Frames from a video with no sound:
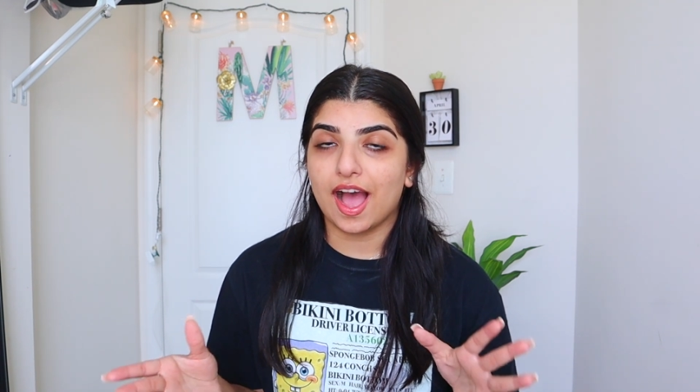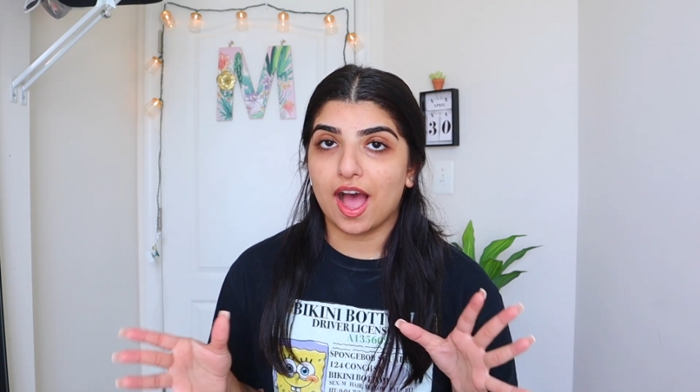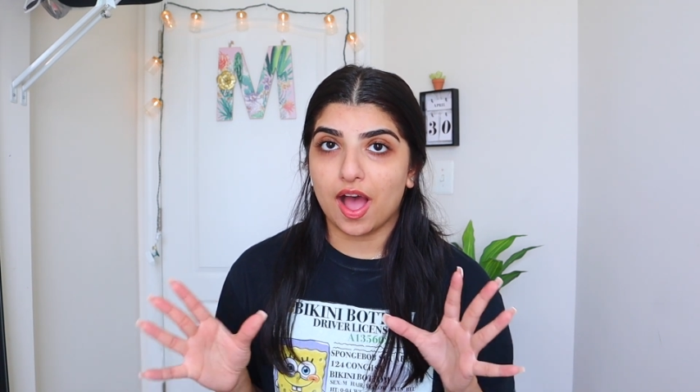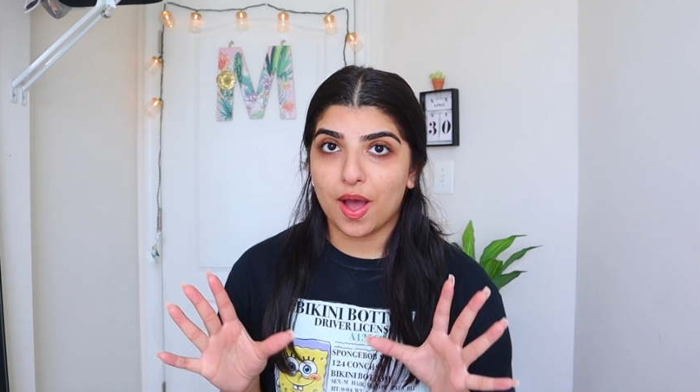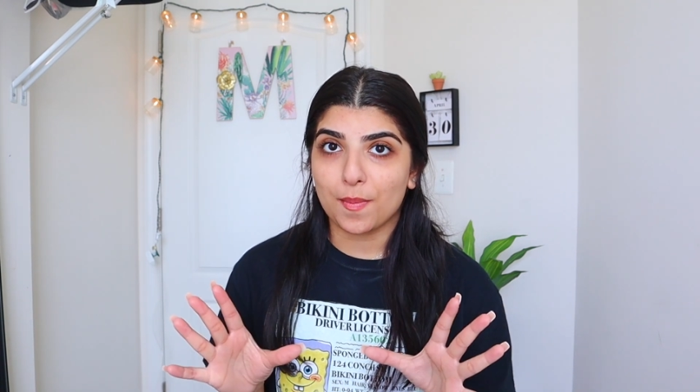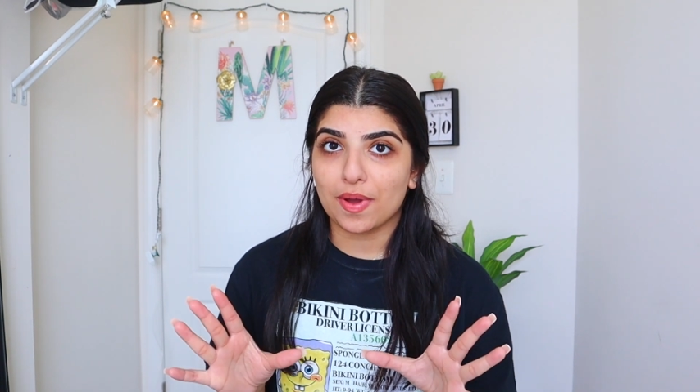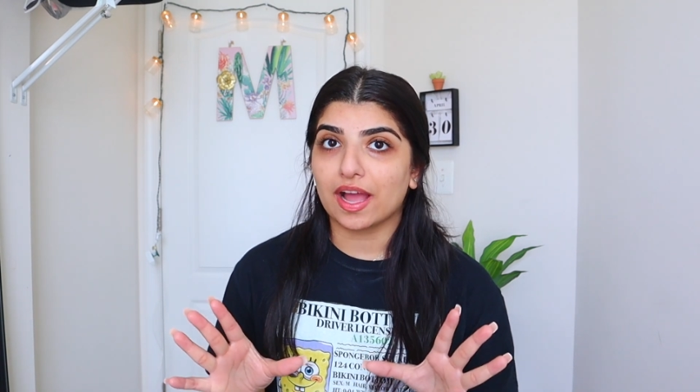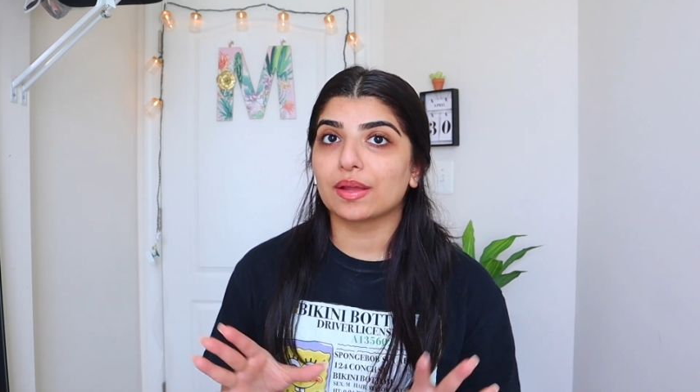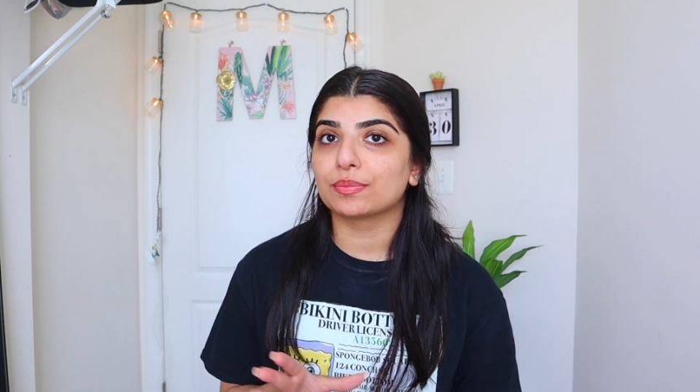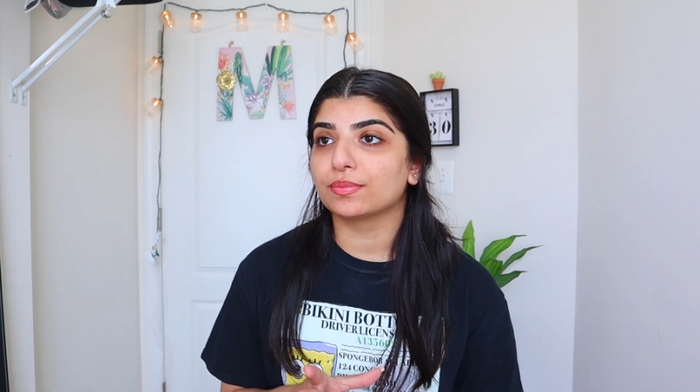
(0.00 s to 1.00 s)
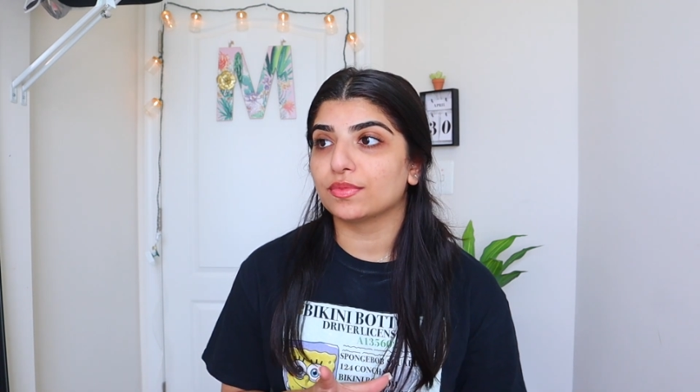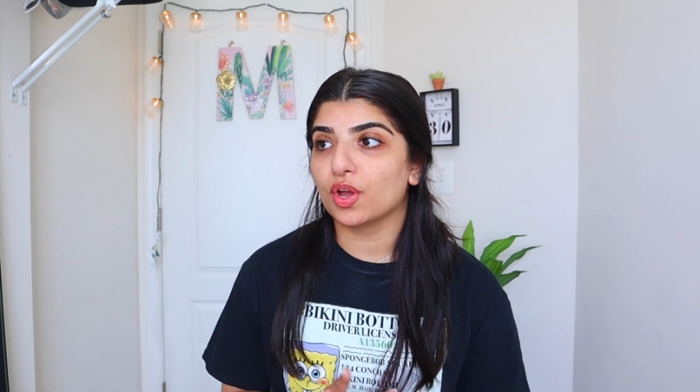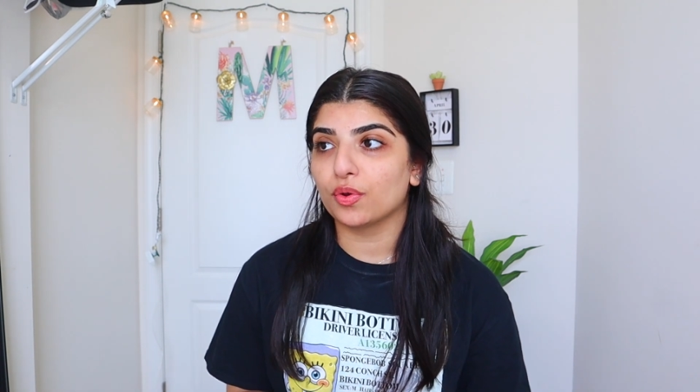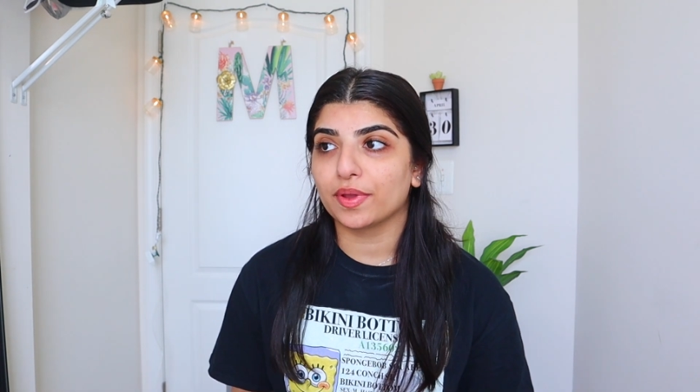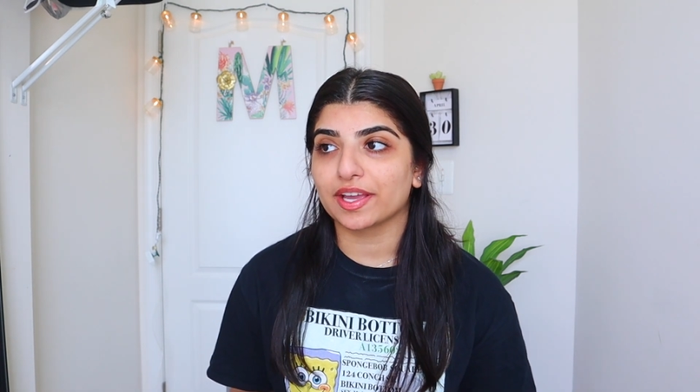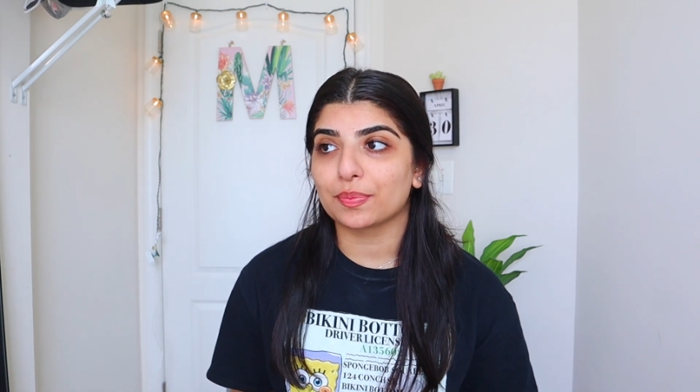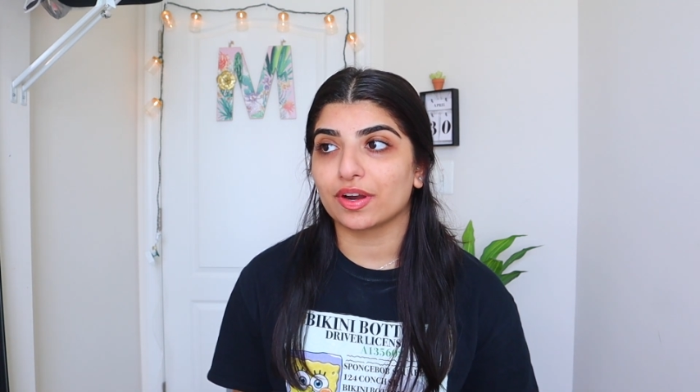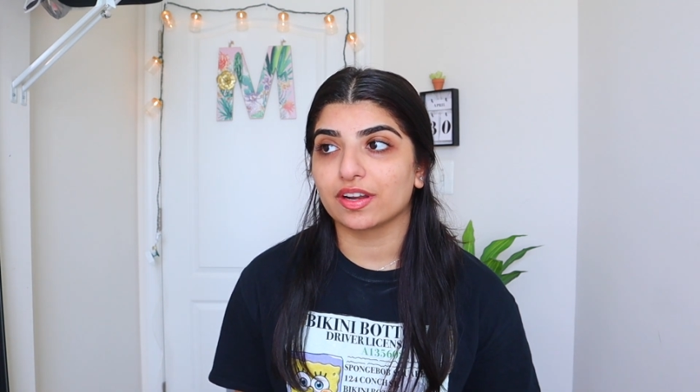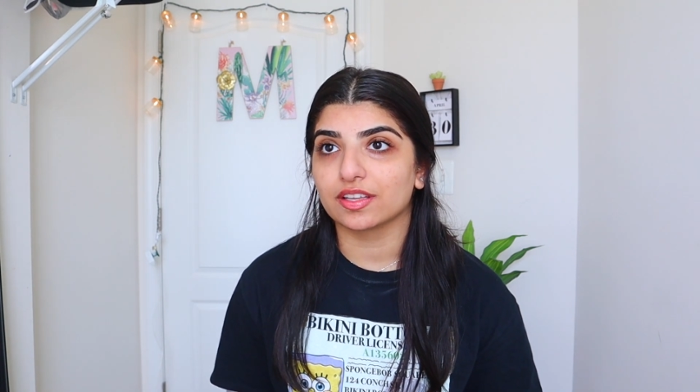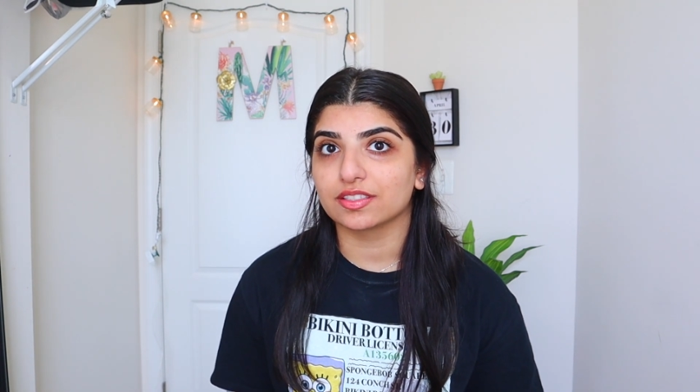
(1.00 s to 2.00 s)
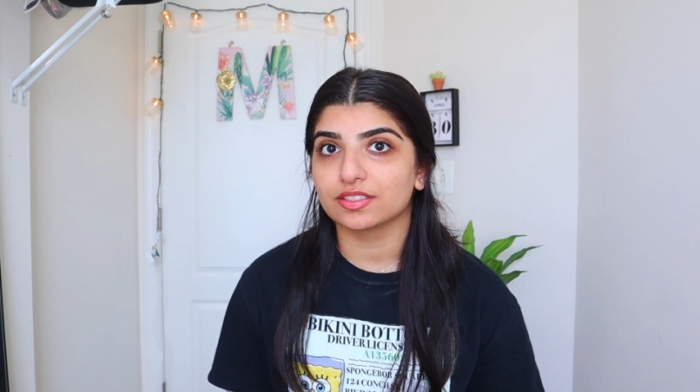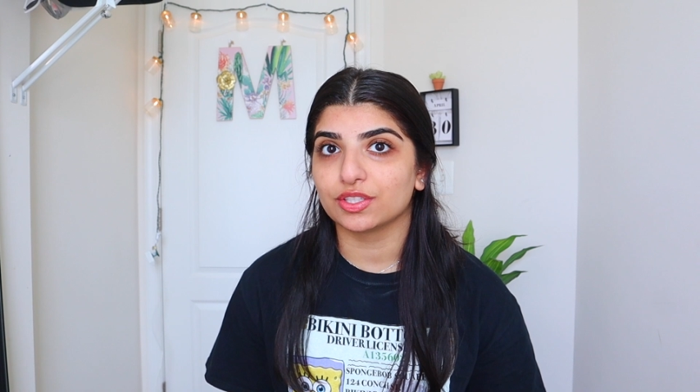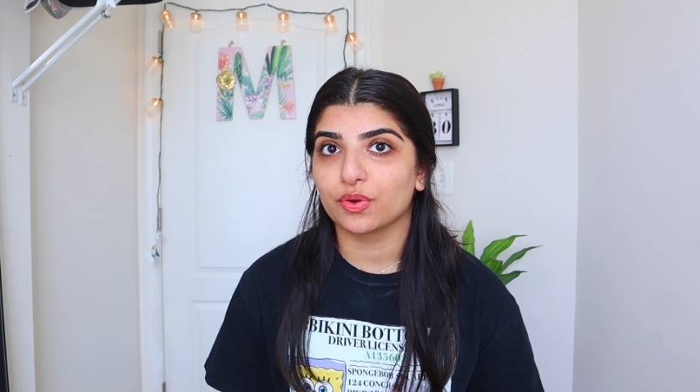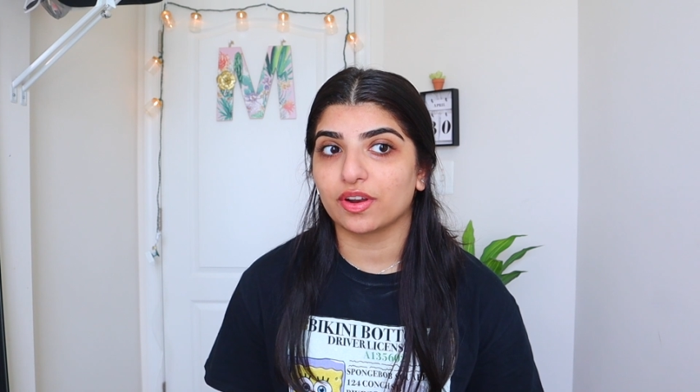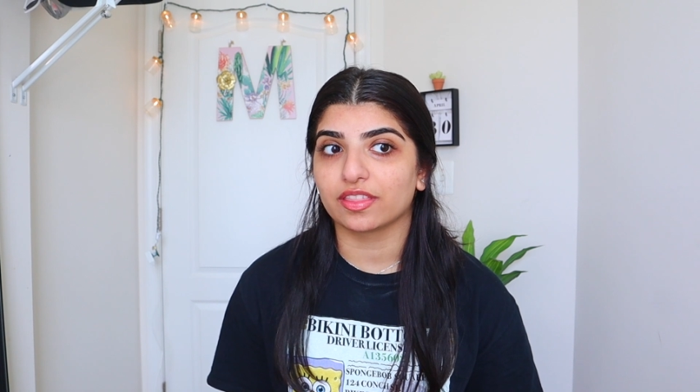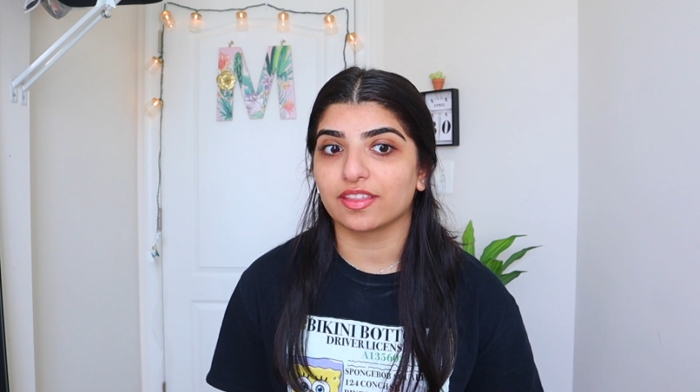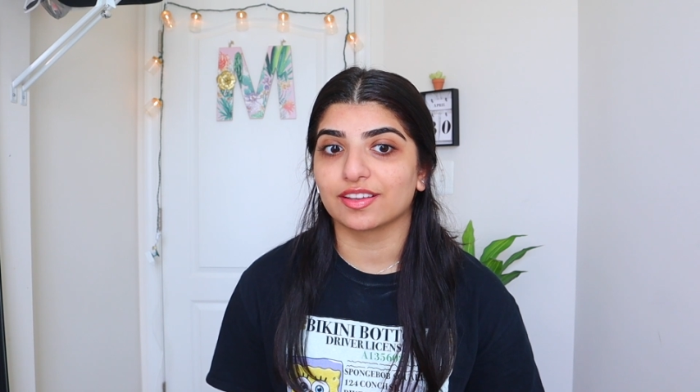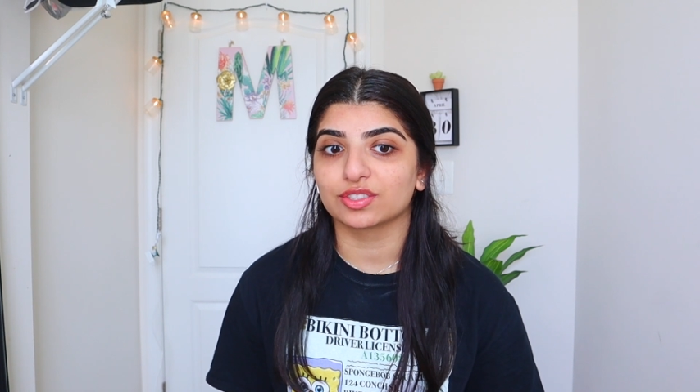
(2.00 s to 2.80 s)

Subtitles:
I'm no makeup artist, no nothing,